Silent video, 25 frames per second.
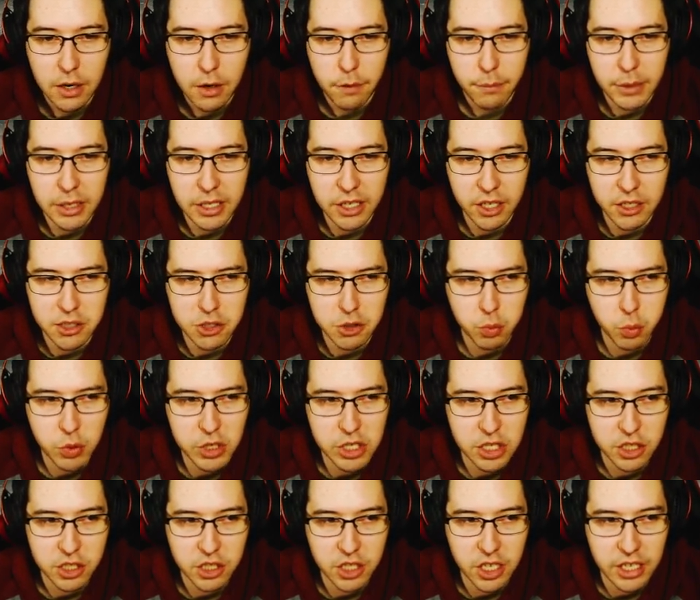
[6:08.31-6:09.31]
because we
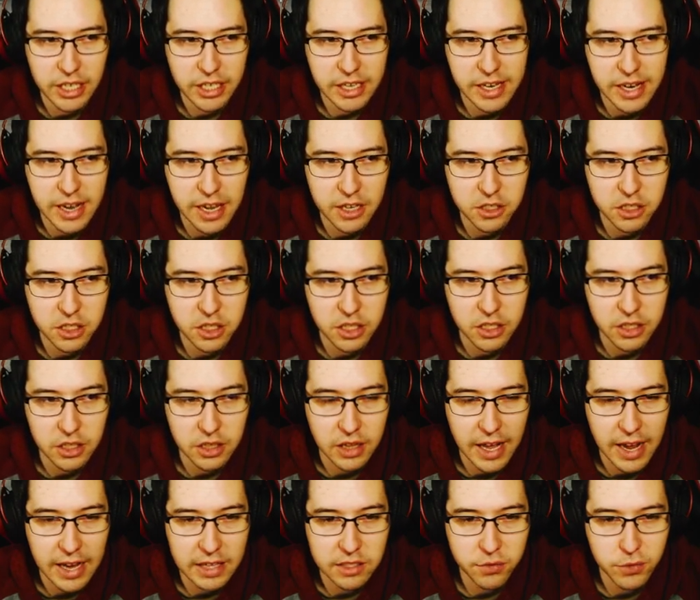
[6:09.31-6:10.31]
just got to catch the
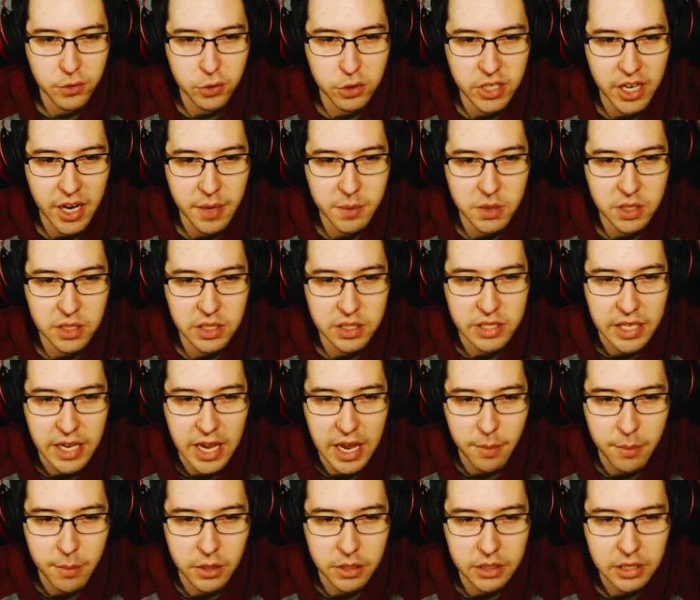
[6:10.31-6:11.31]
last few types of
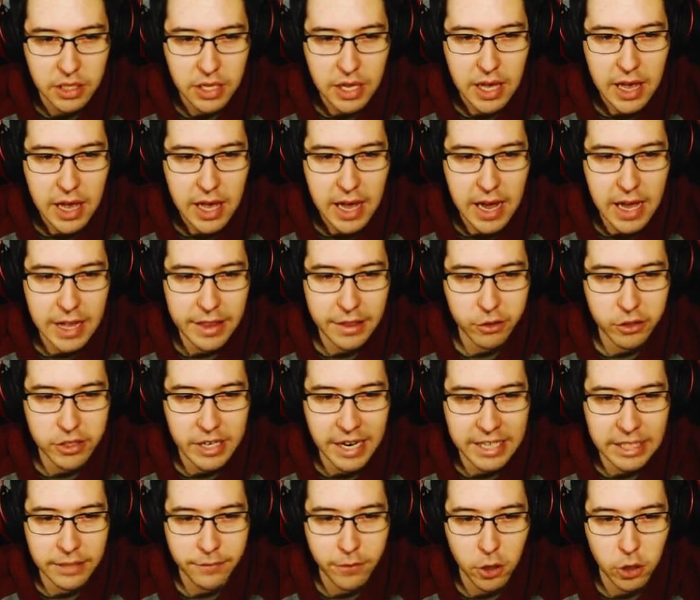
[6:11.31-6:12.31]
salmon and they're
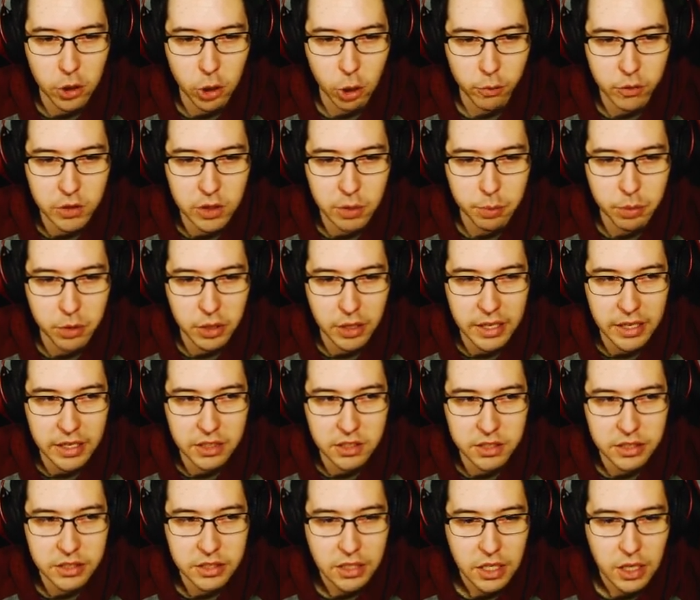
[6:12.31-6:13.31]
kind of all over the
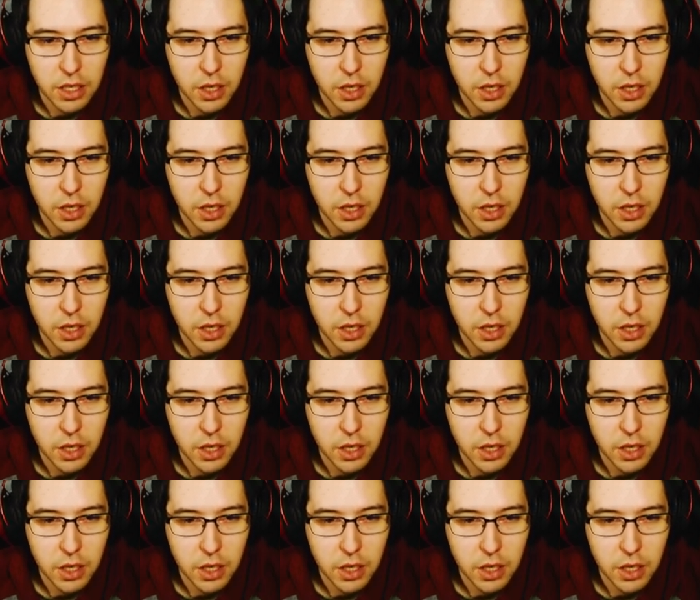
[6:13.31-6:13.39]
place.